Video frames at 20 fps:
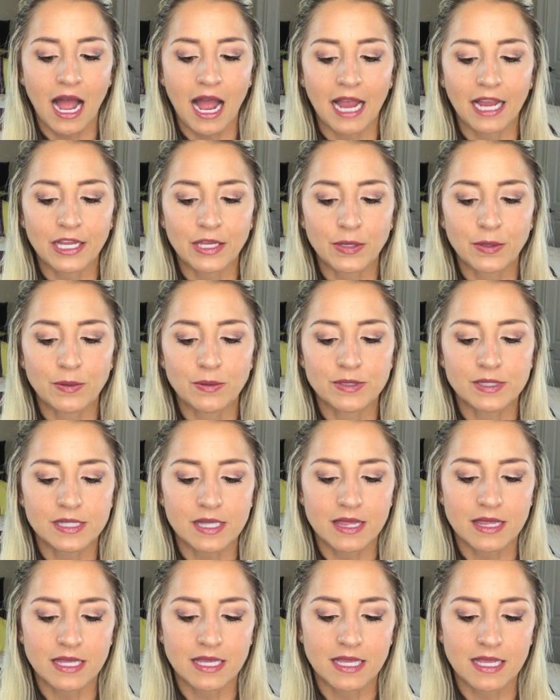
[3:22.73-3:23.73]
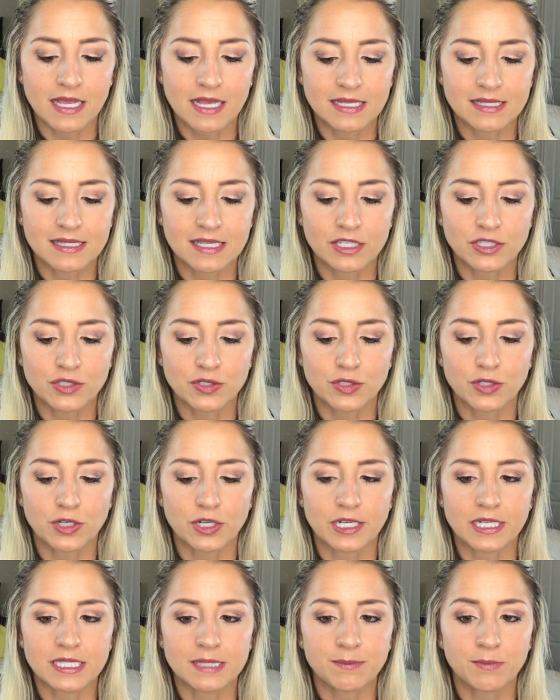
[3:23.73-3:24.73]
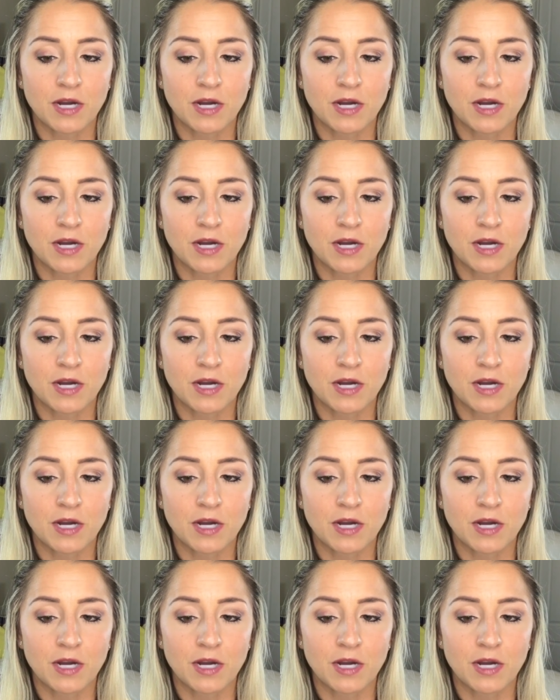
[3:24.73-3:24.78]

I use the Essential Crease